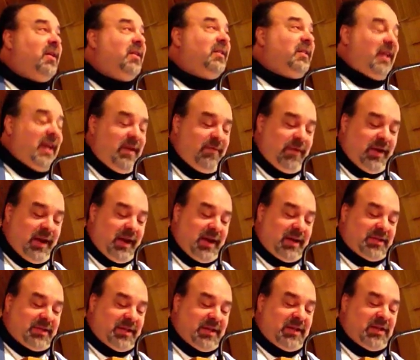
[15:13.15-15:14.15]
leaving
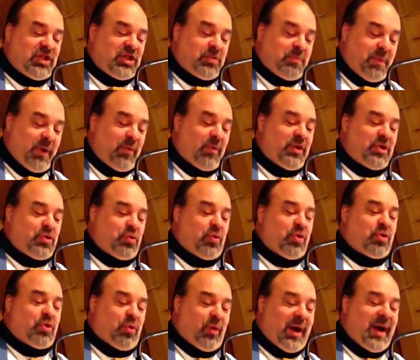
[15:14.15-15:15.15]
us in a
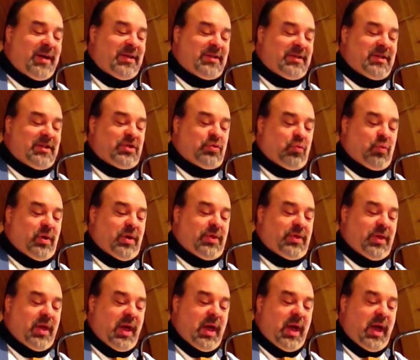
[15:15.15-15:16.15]
spiritual crisis
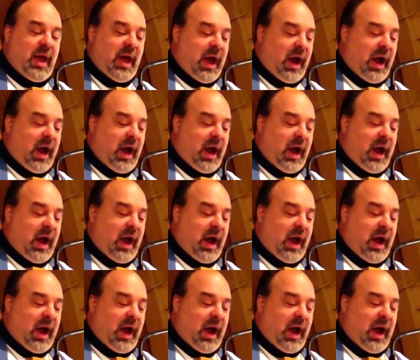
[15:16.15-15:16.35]
with